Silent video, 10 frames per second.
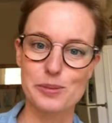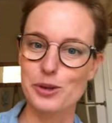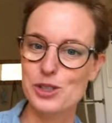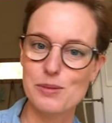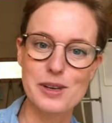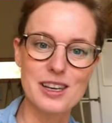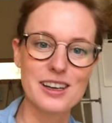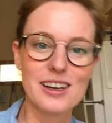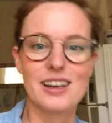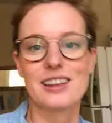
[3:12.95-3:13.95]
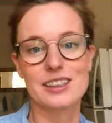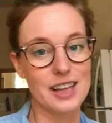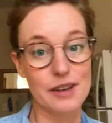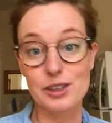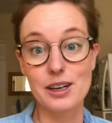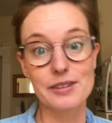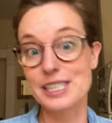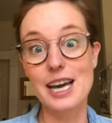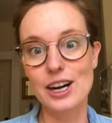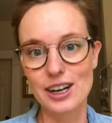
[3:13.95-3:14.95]
supposed to be the lover of a
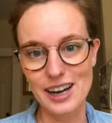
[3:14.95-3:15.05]
tenor,